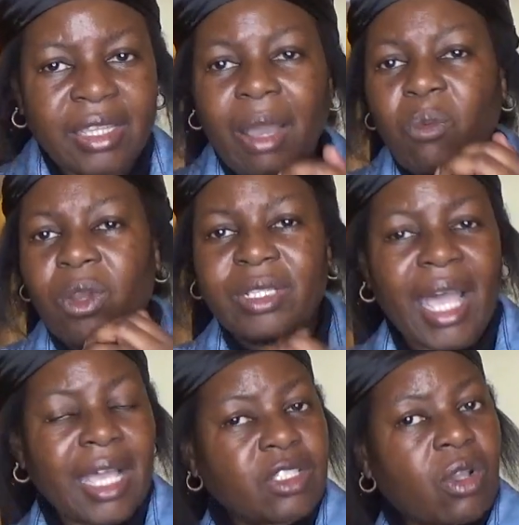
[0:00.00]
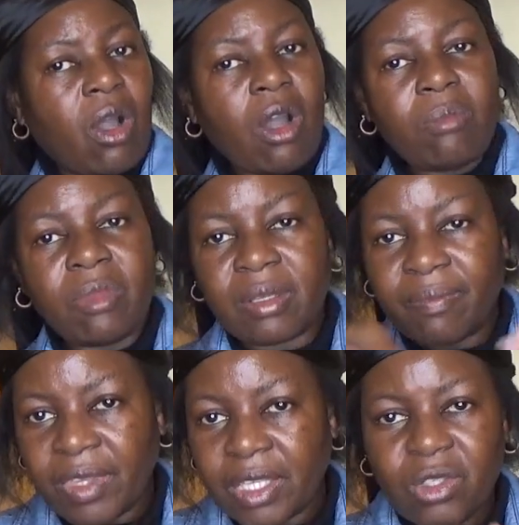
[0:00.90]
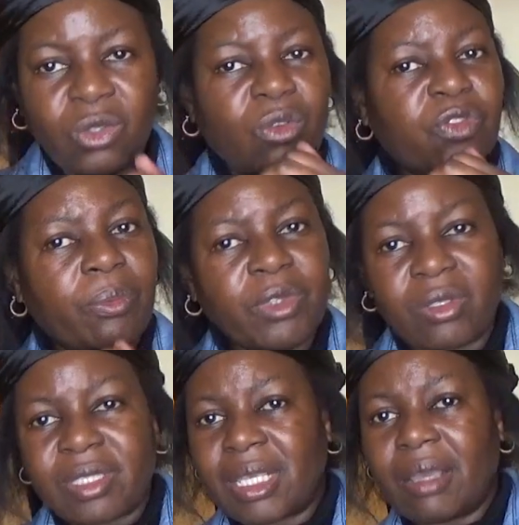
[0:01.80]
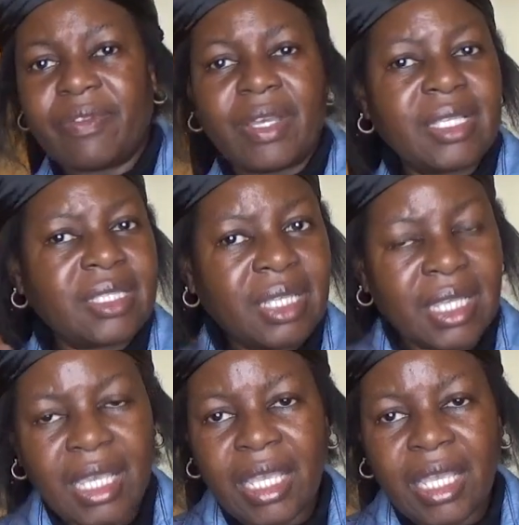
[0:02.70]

that word has come, you know, from your servant.